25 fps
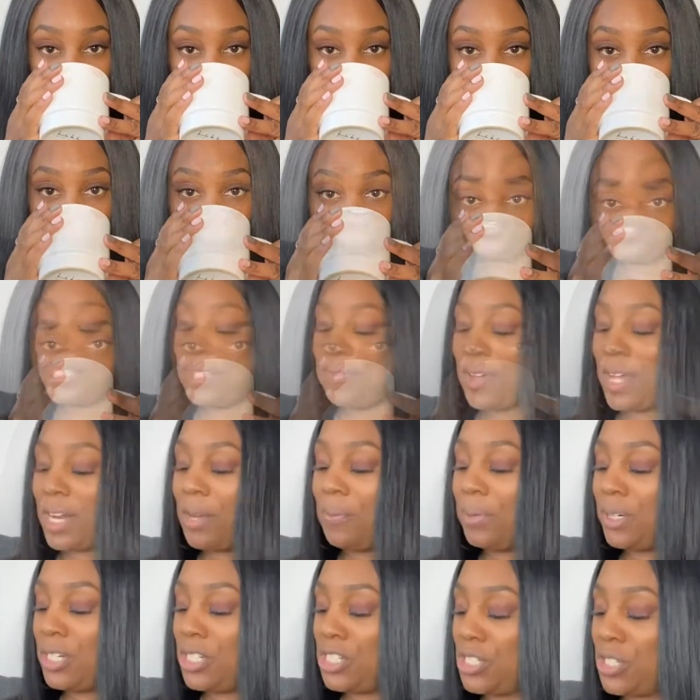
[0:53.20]
First of all, I
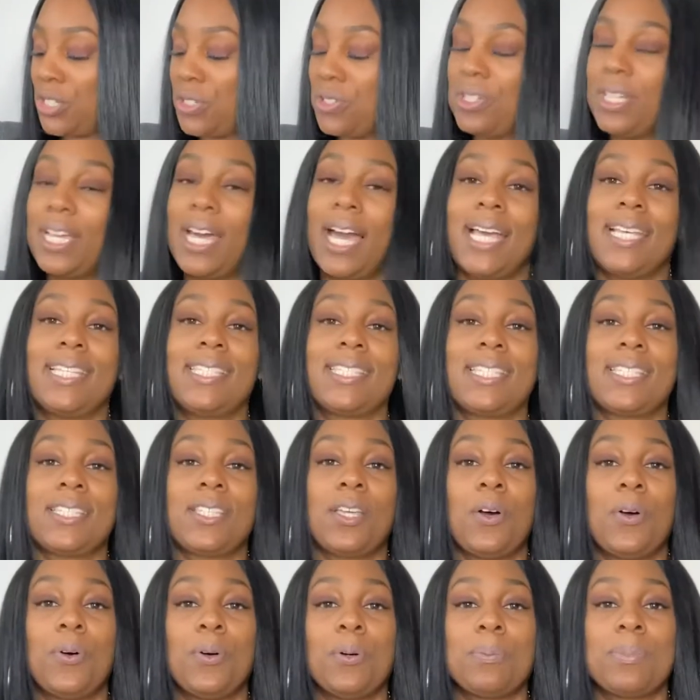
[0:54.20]
want to show you guys this
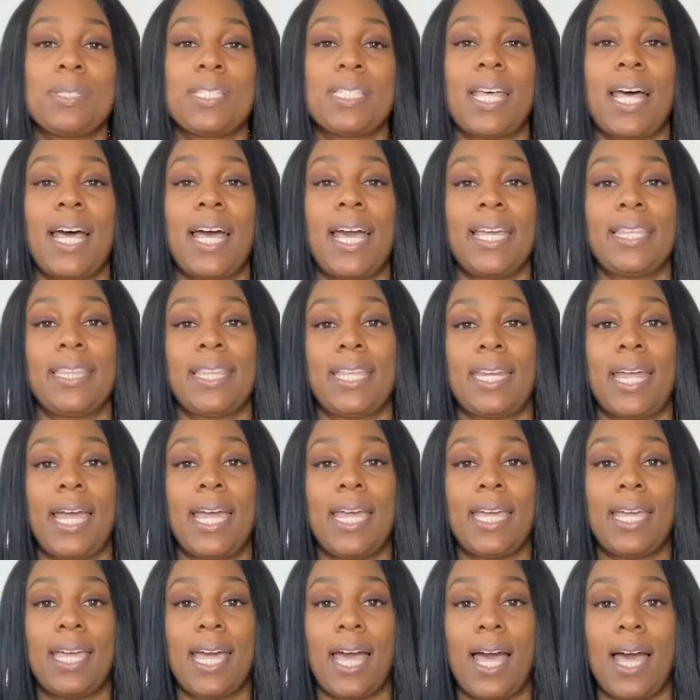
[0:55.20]
home sign that
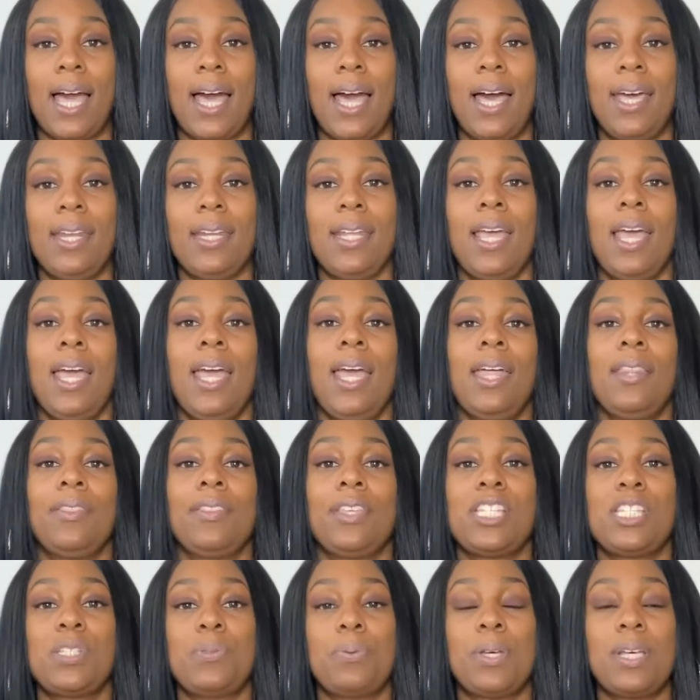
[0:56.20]
I got.
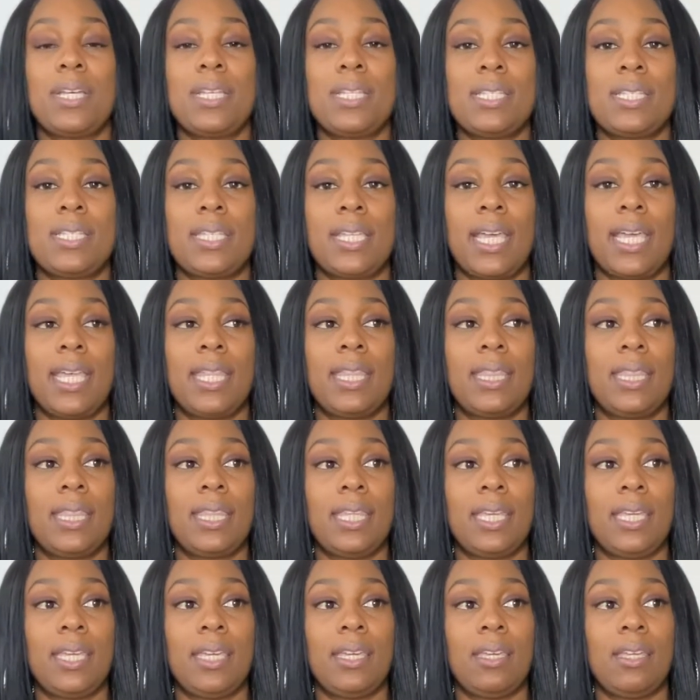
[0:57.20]
This was in
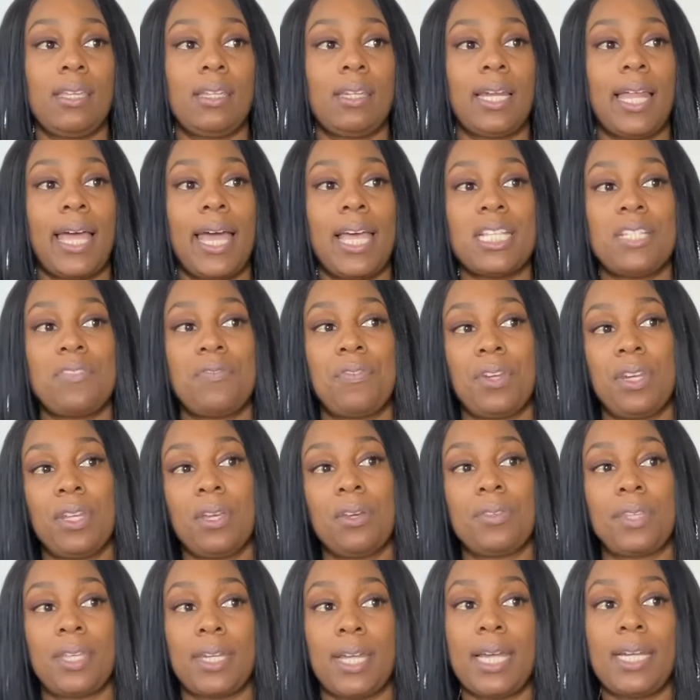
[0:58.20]
the last
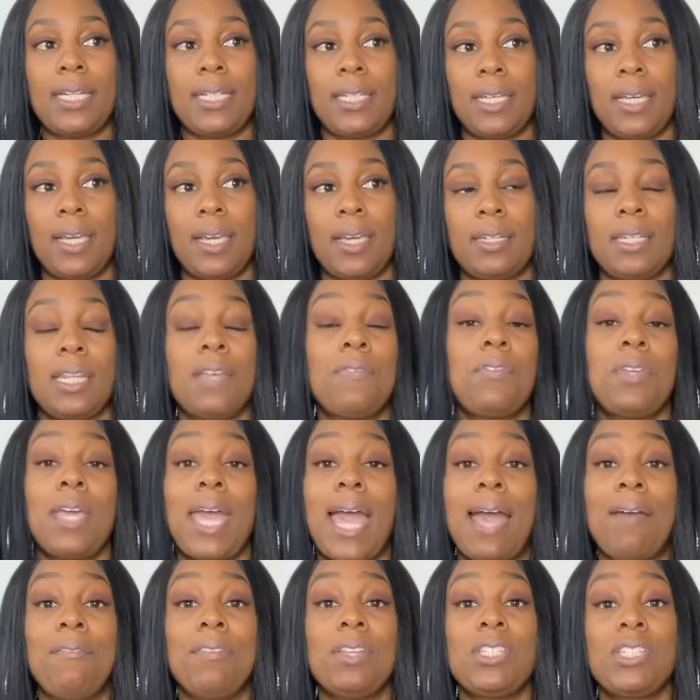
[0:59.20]
video that I did. And if you
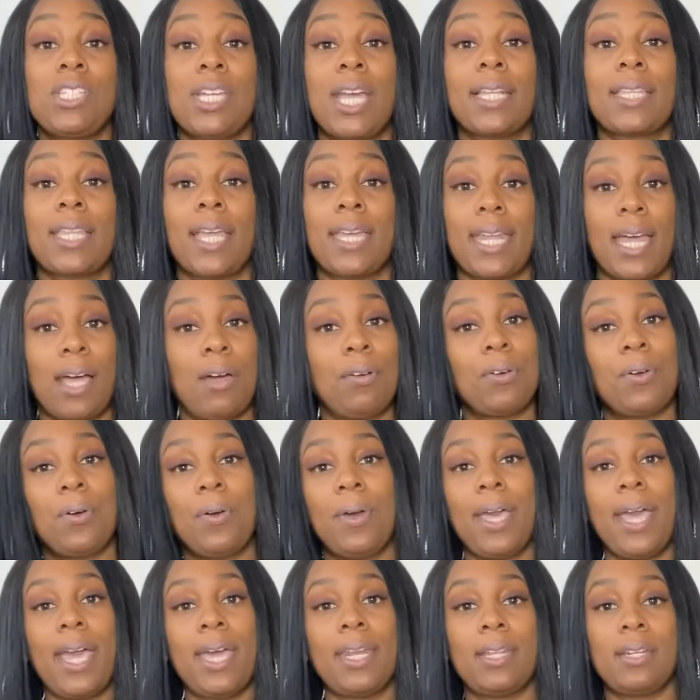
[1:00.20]
haven't checked that out, go
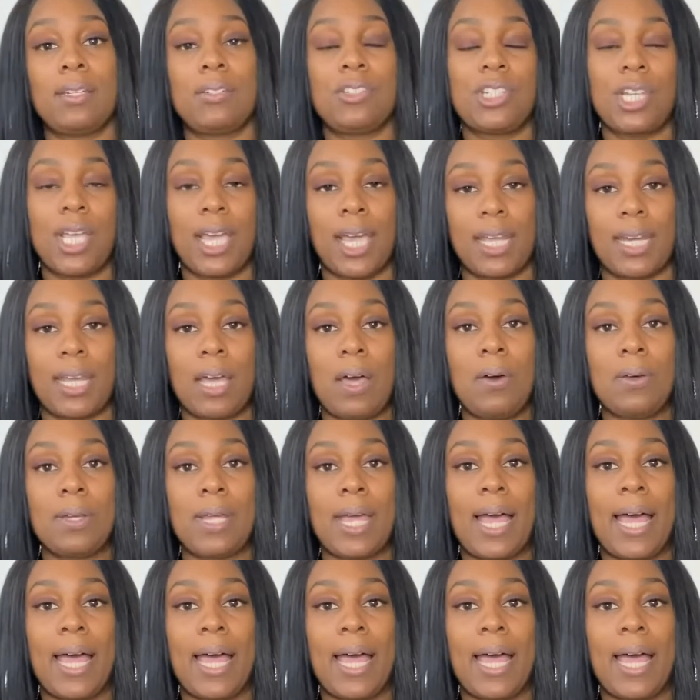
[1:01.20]
ahead and check it out.